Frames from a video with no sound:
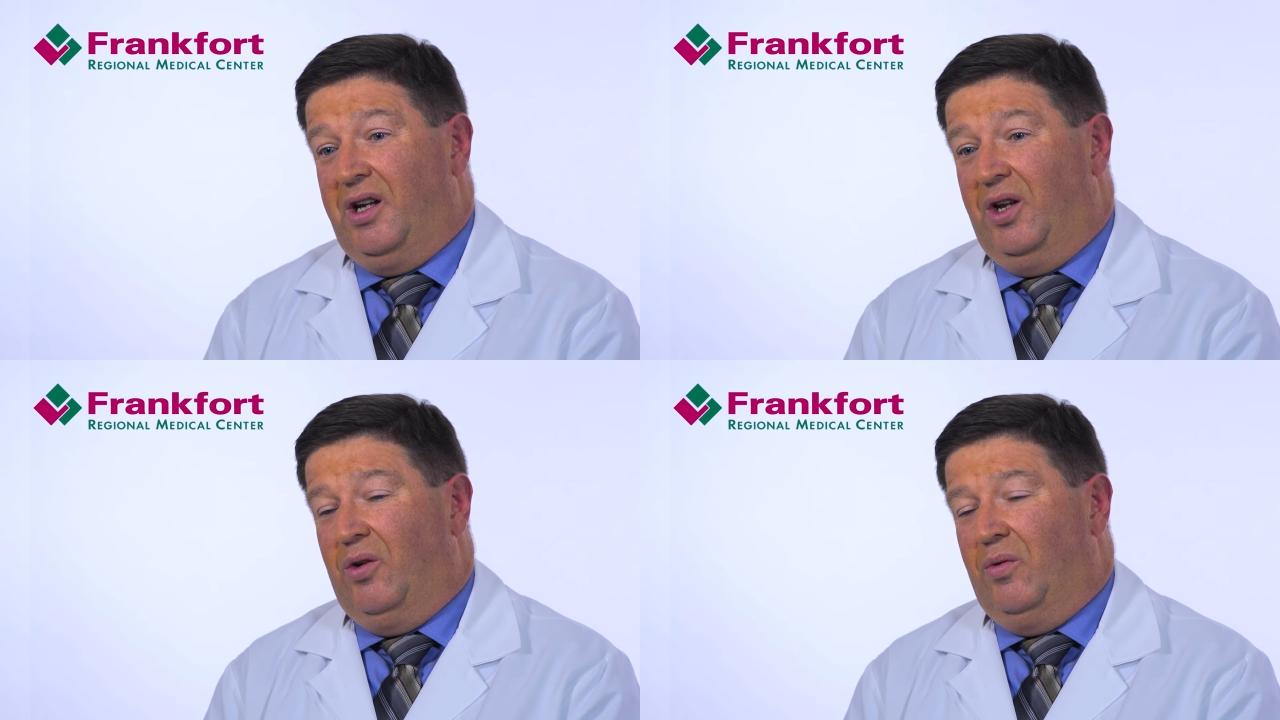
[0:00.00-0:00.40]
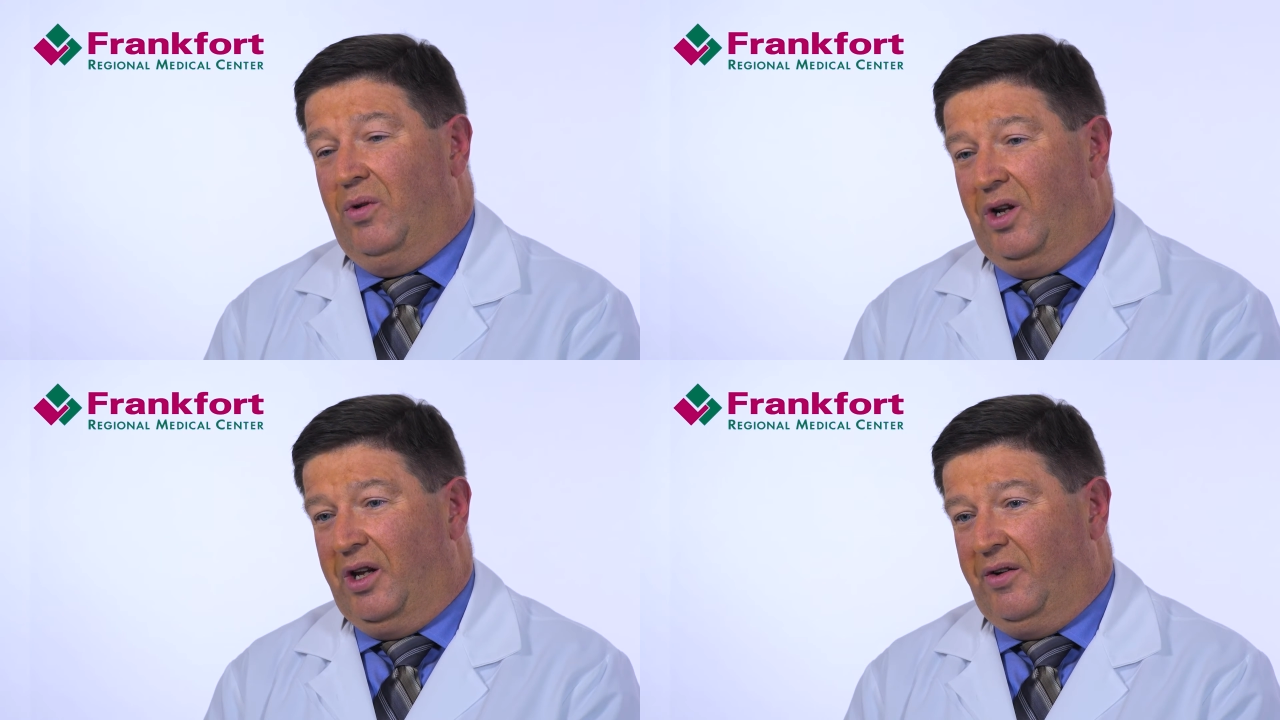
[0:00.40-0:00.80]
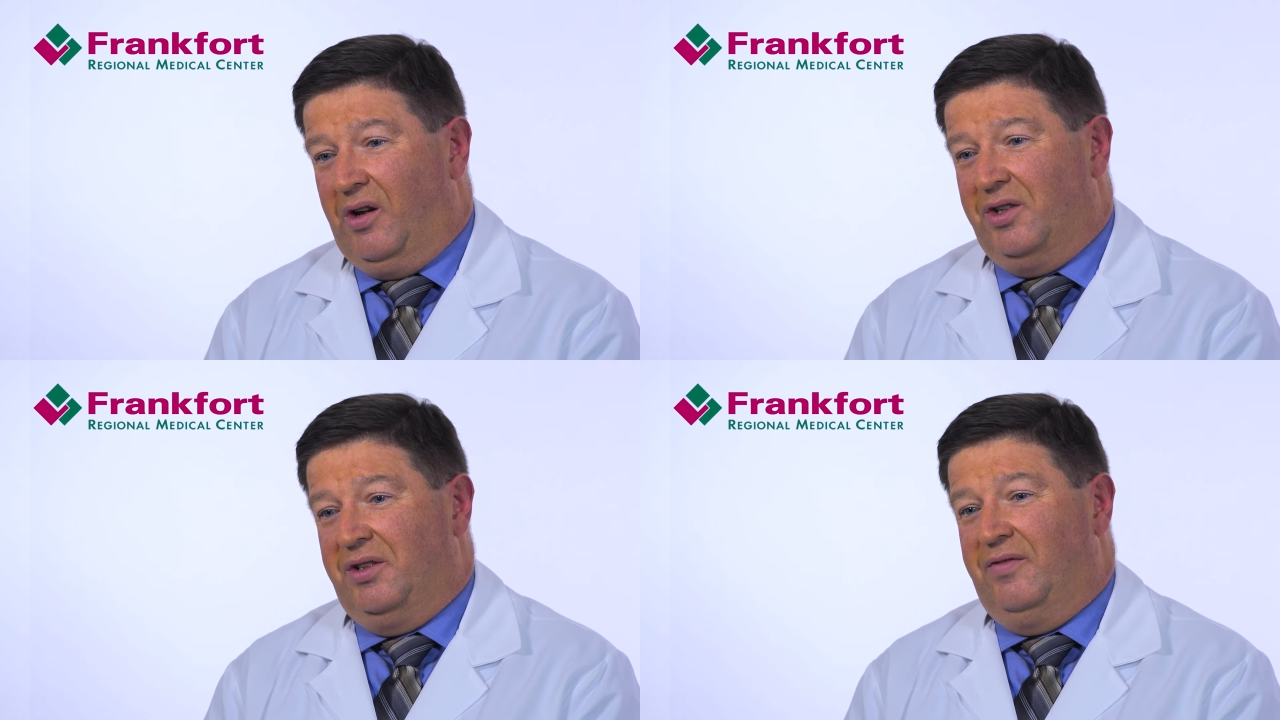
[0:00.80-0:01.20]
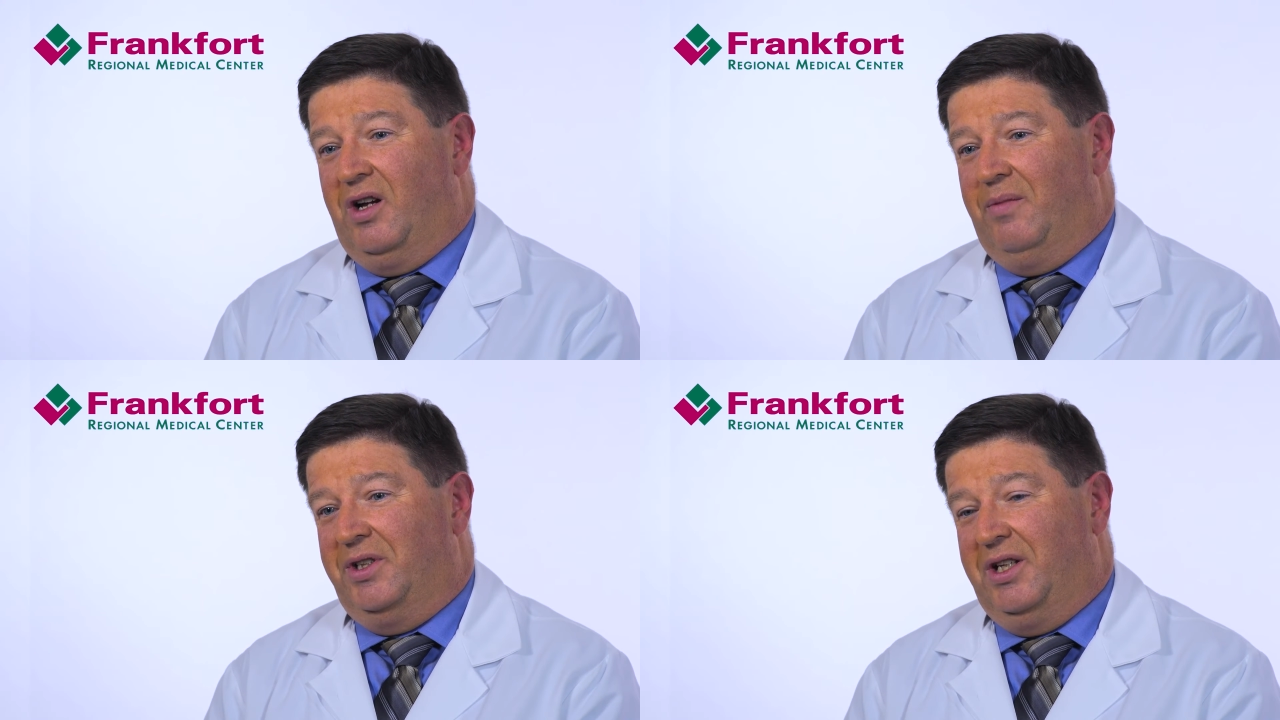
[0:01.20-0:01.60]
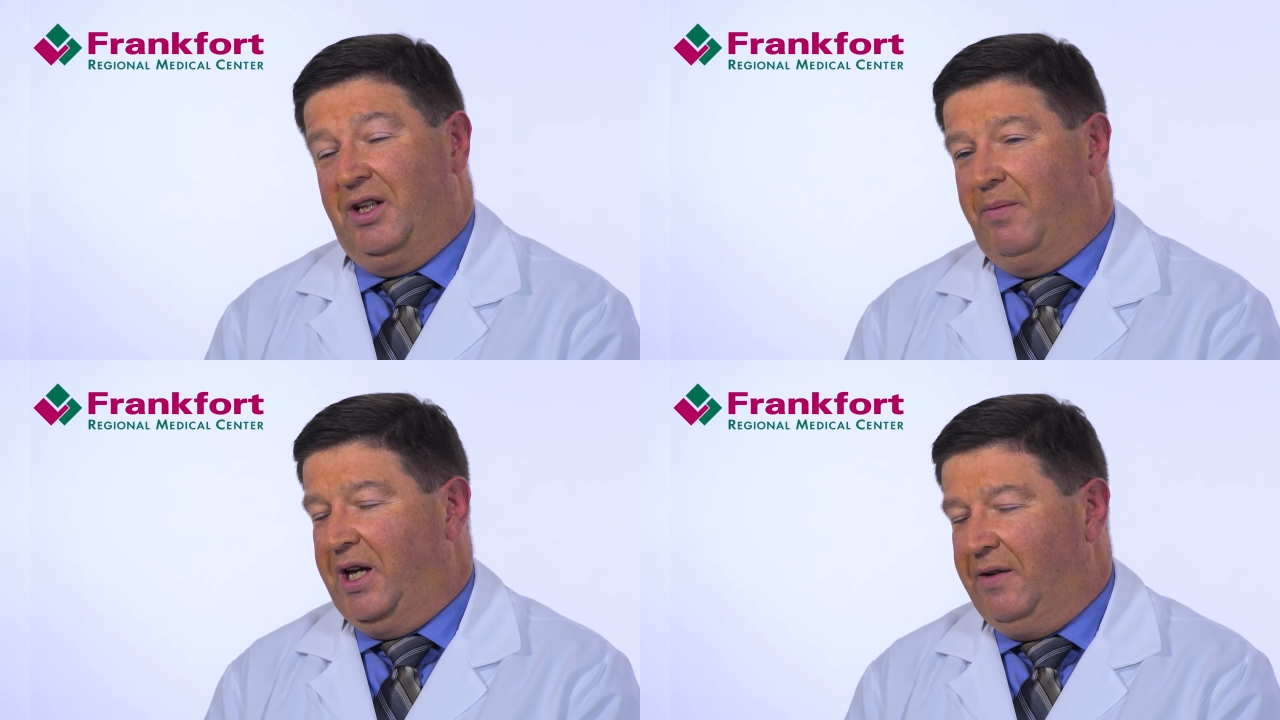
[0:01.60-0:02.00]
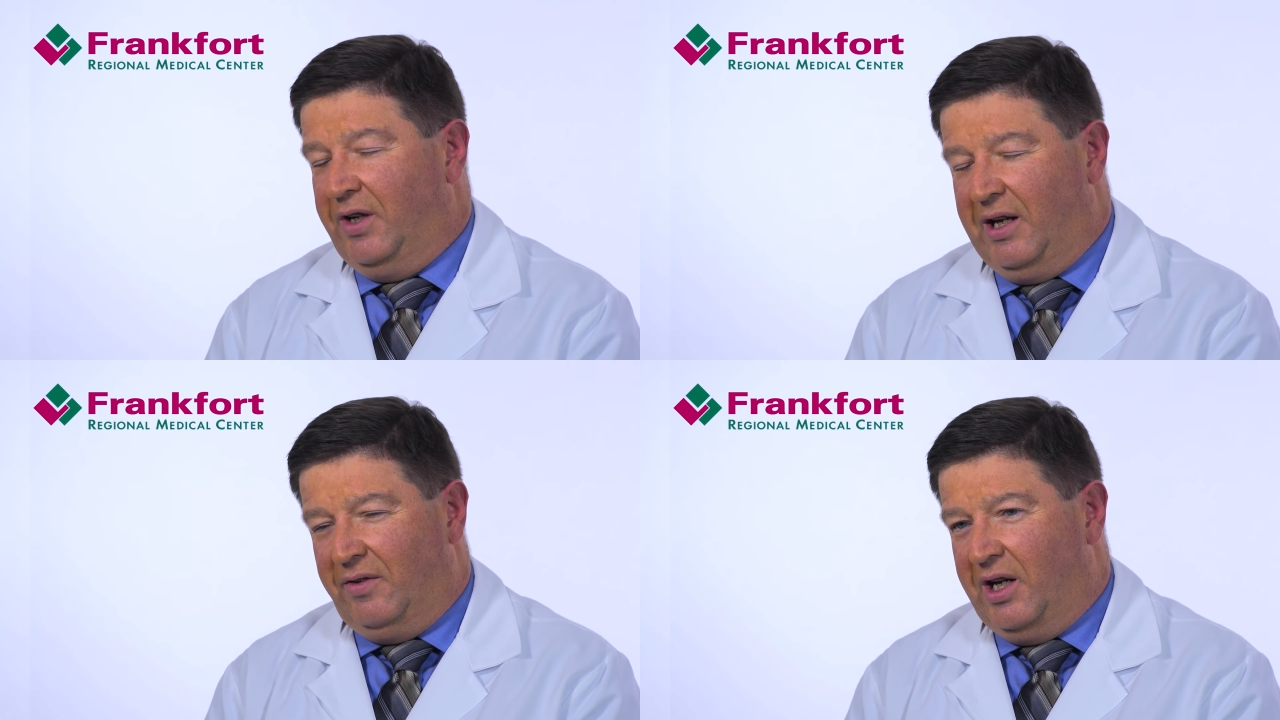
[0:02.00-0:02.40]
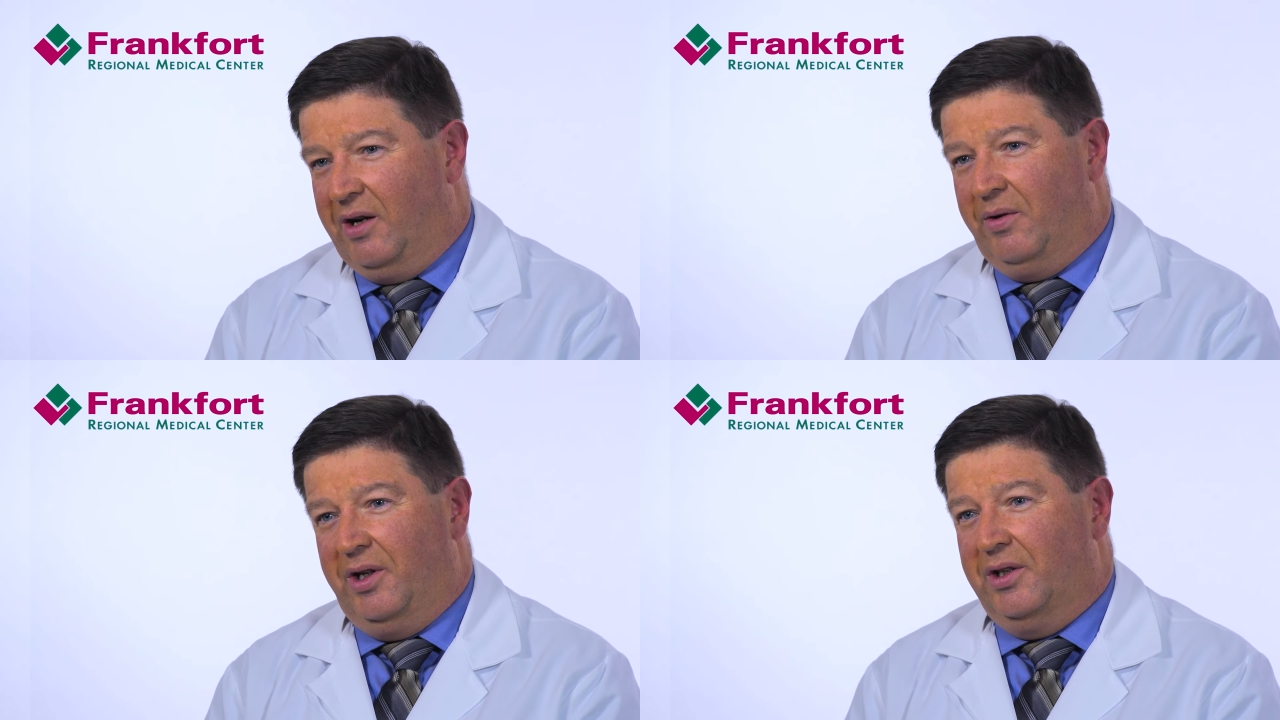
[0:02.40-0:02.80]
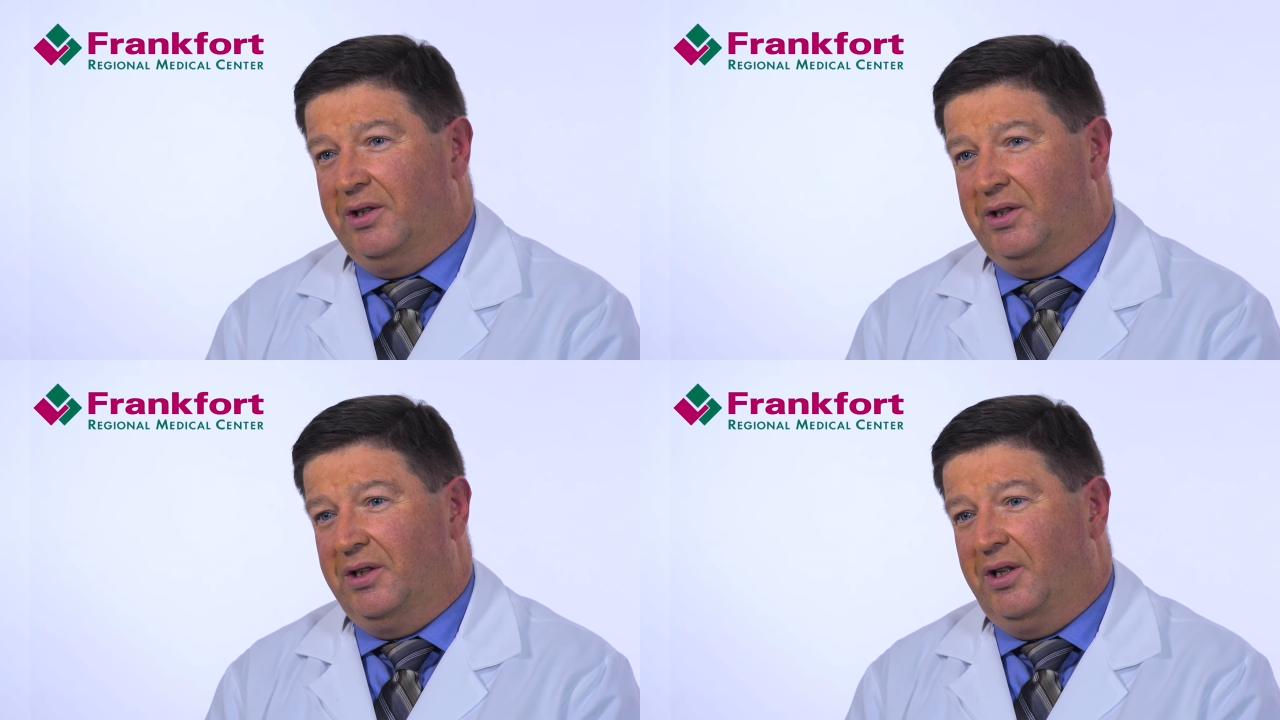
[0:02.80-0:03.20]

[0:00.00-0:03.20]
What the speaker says: lot of nausea and vomiting. They may even have diarrhea,